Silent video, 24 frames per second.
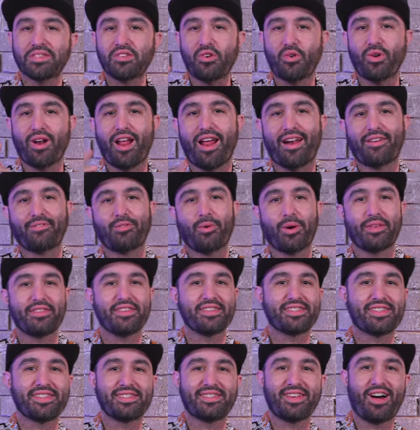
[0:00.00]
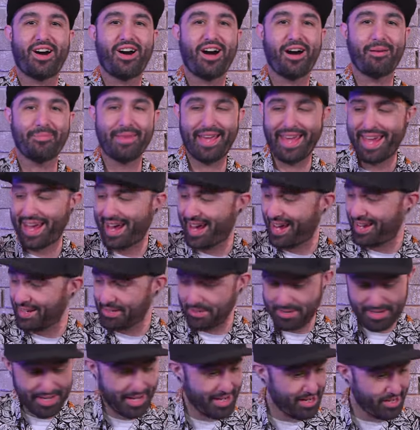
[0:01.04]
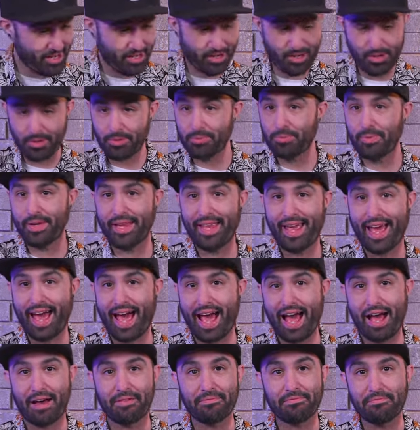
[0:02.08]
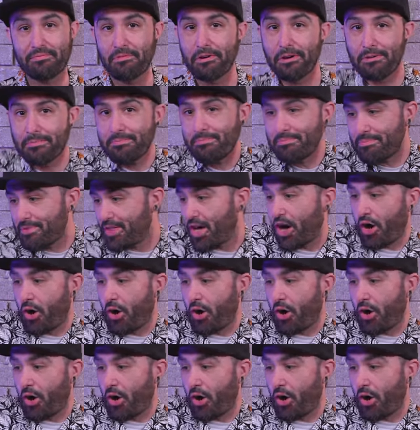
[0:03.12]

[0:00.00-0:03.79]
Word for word: going on, everyone? This is Dom, and here we have the